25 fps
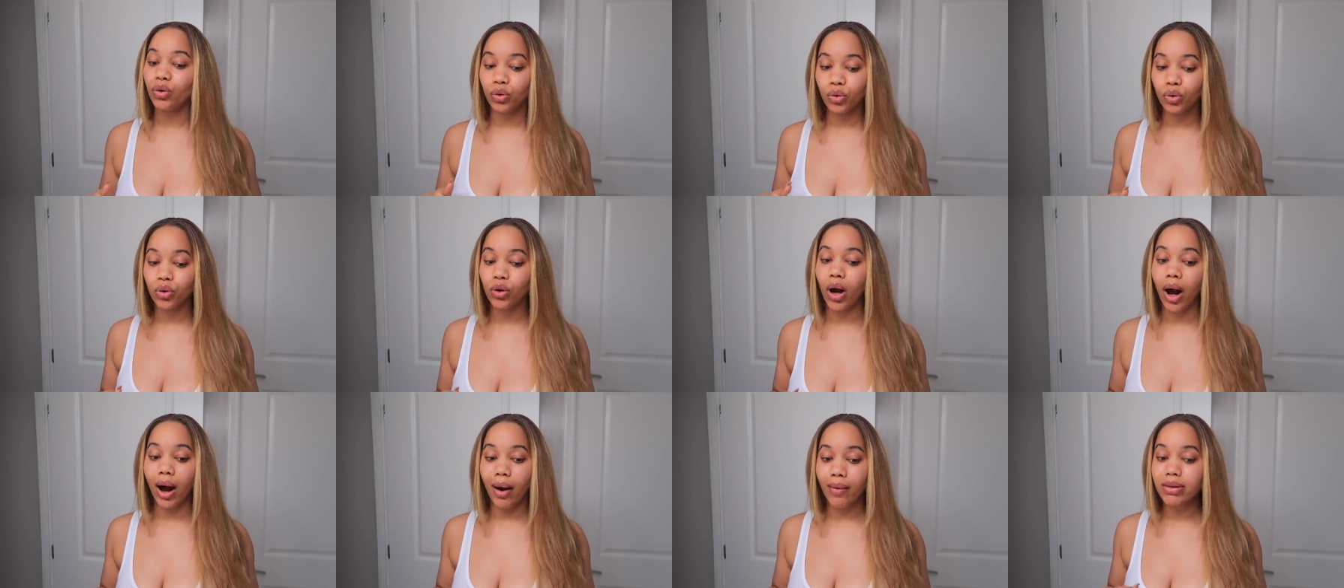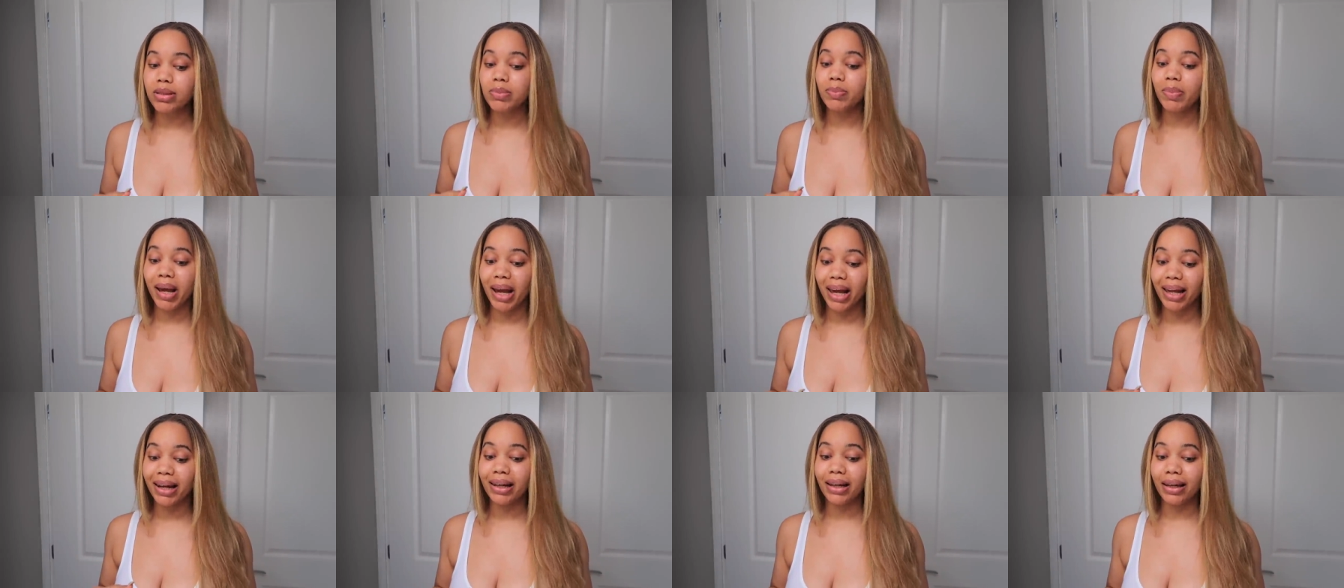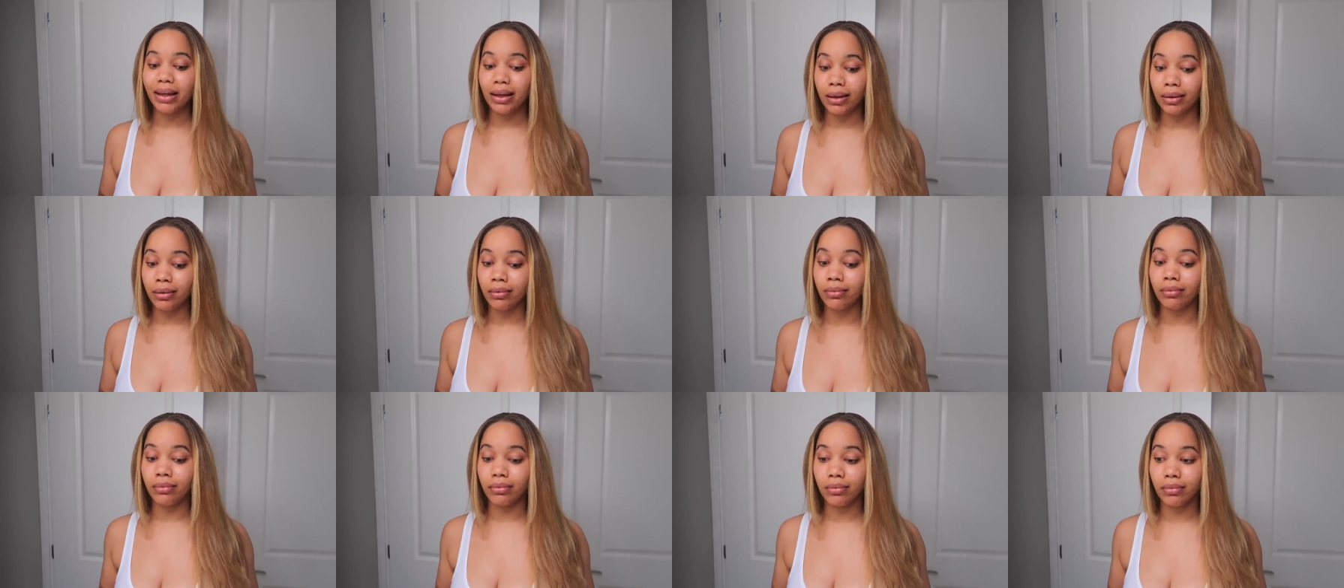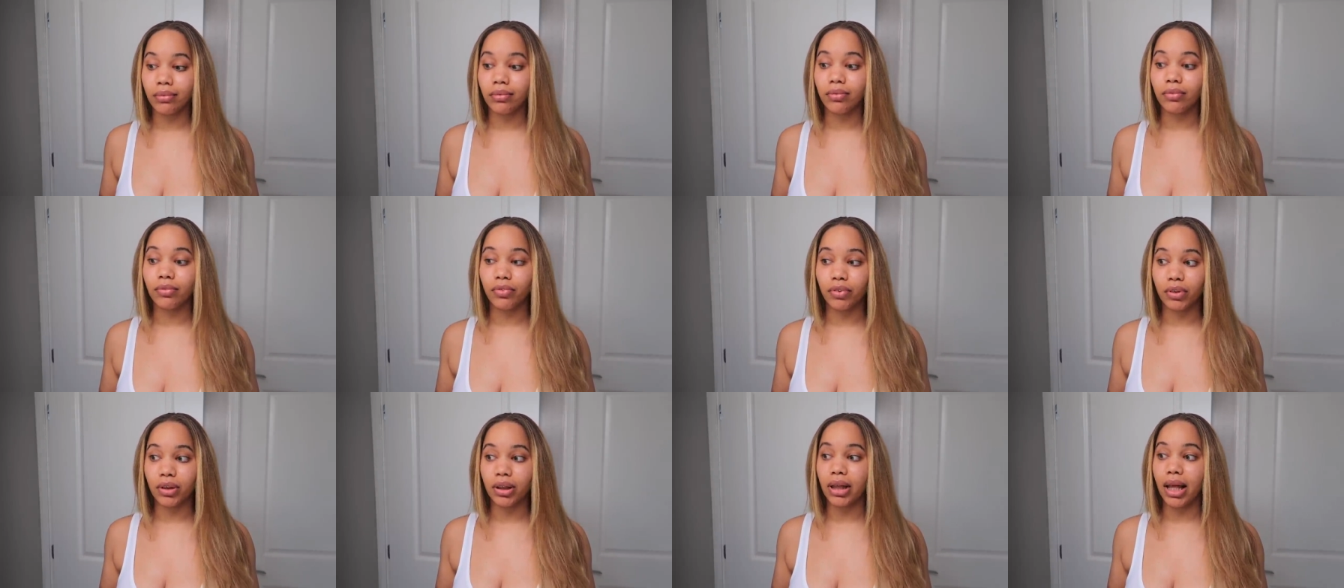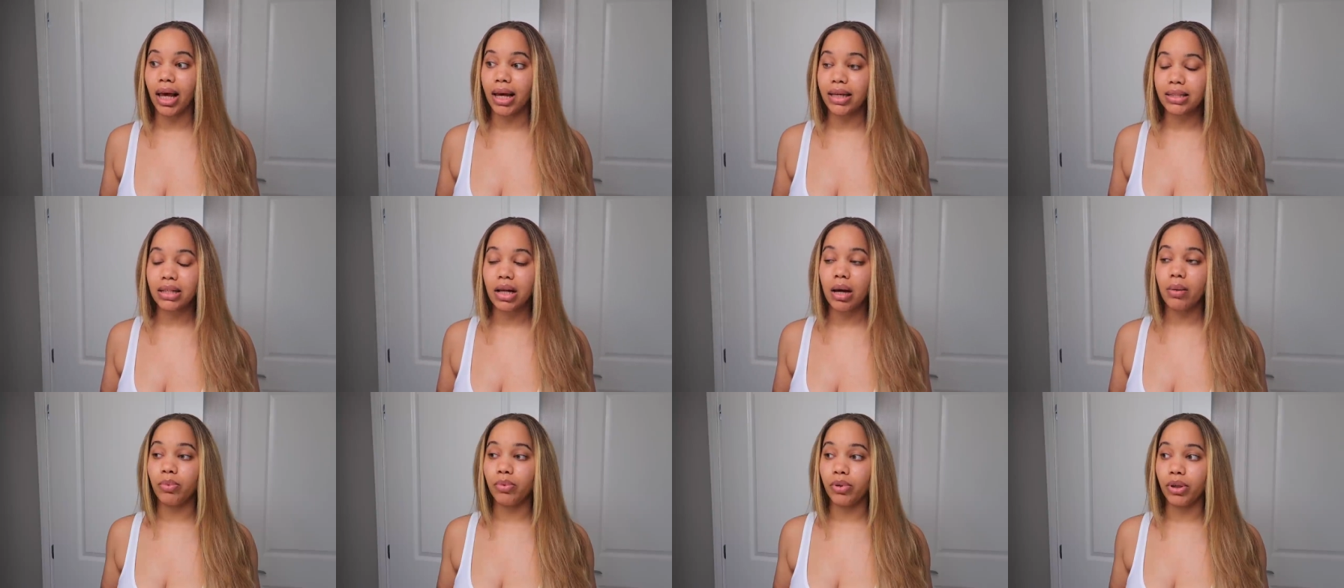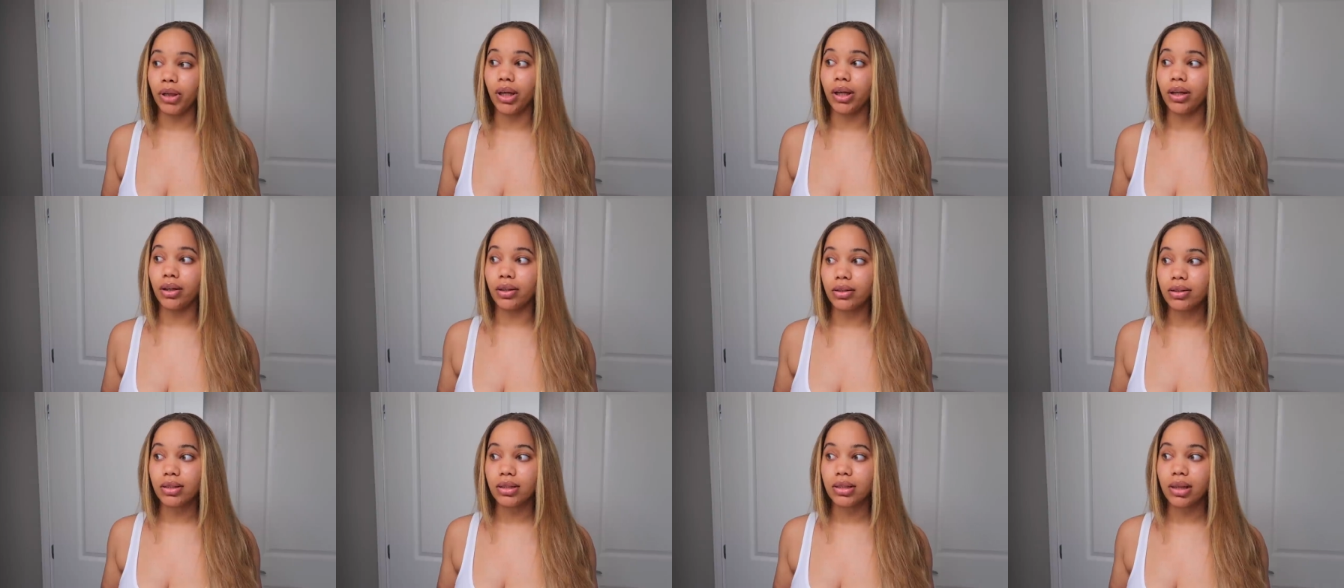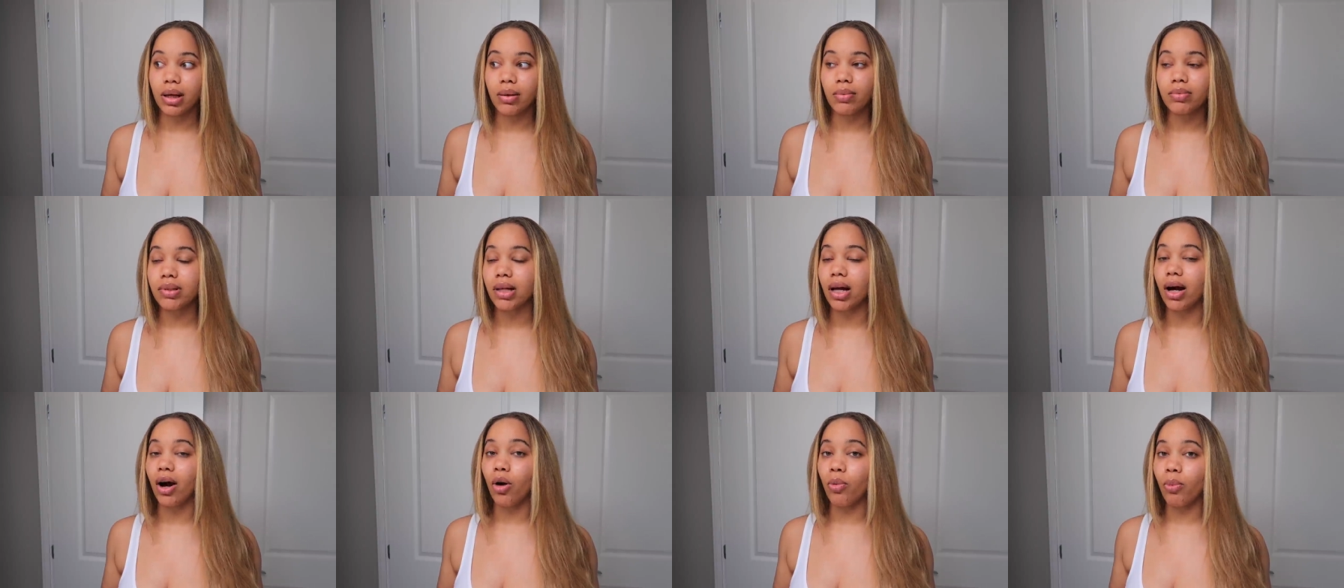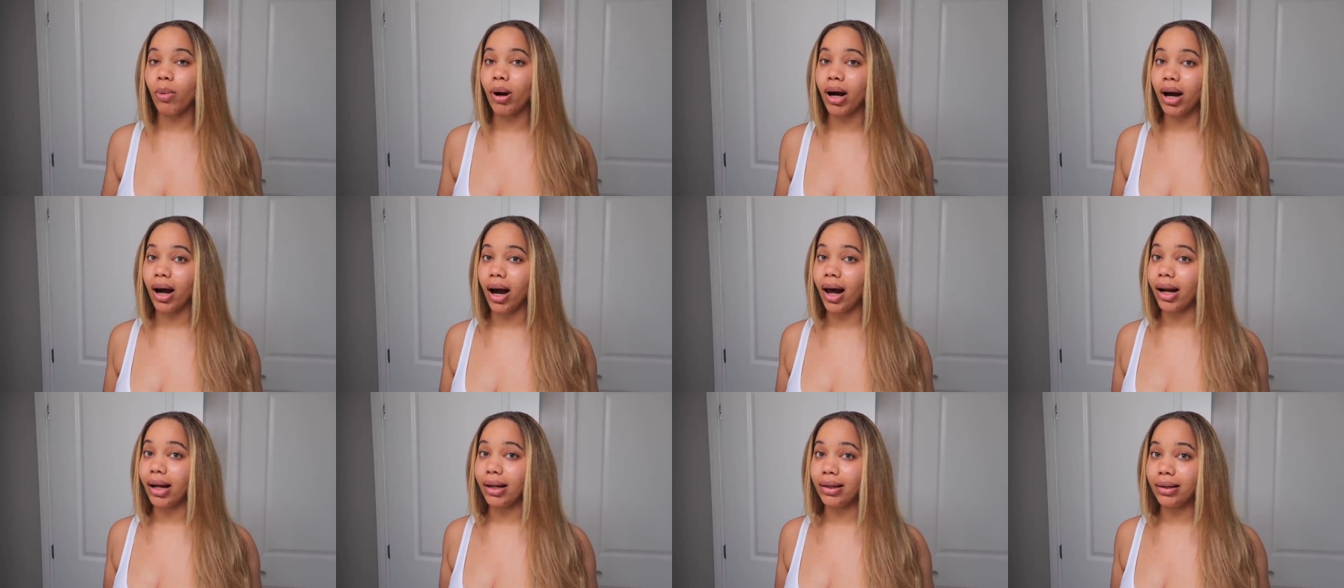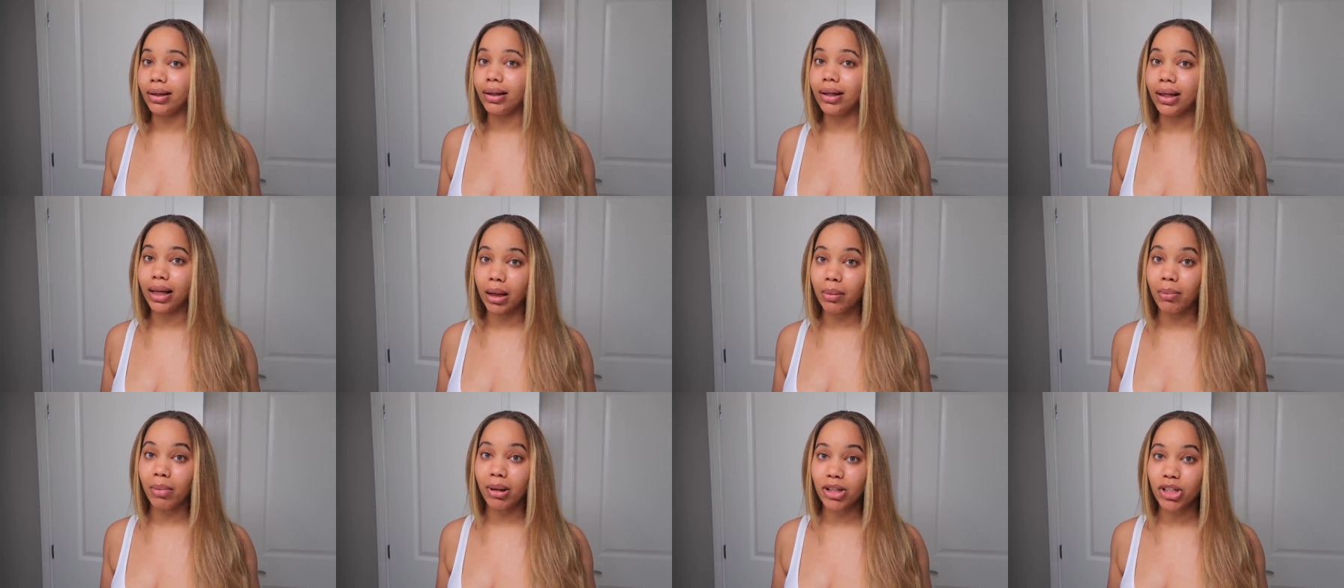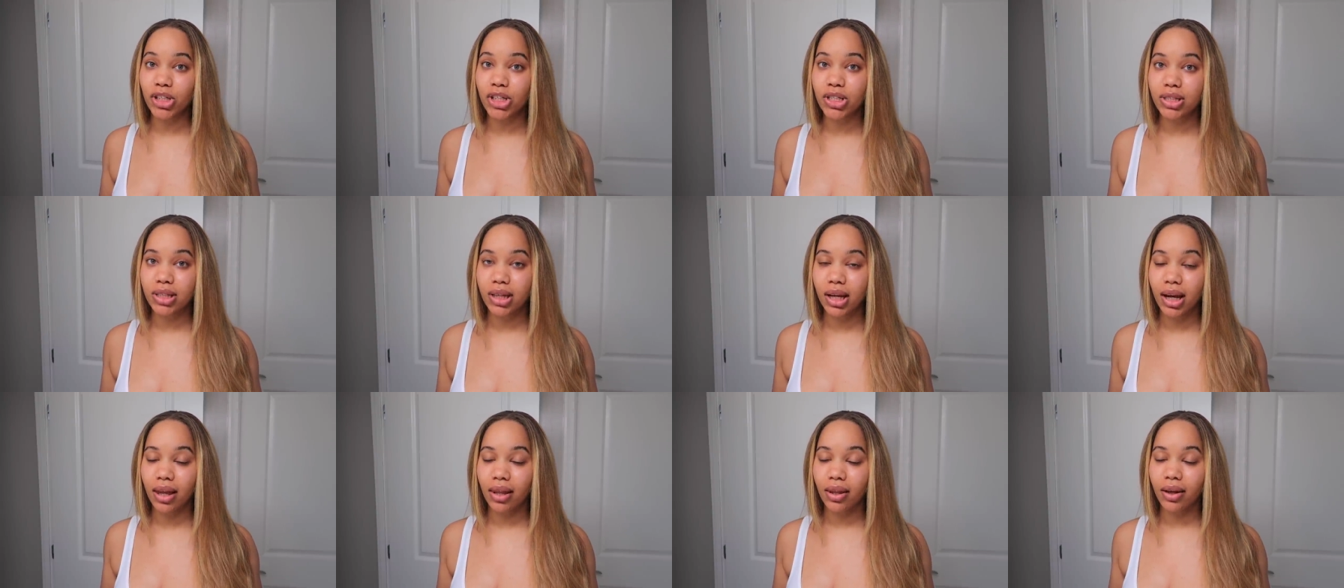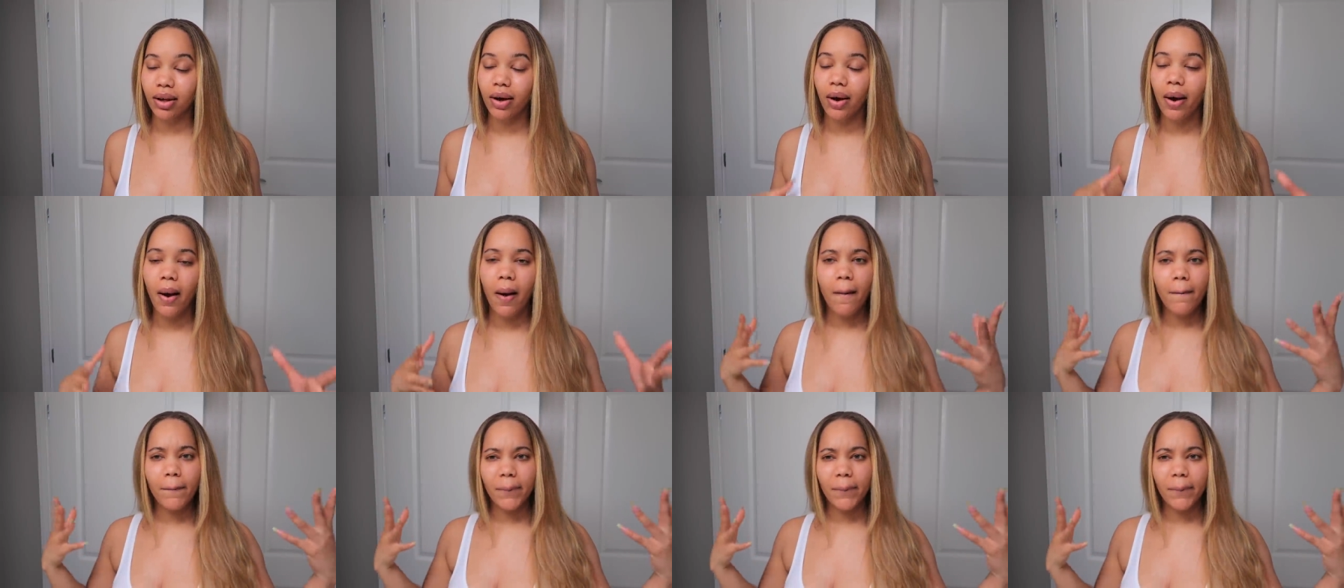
you know i was panicking for the last couple years because I was like, oh my God, I need to get my shit together.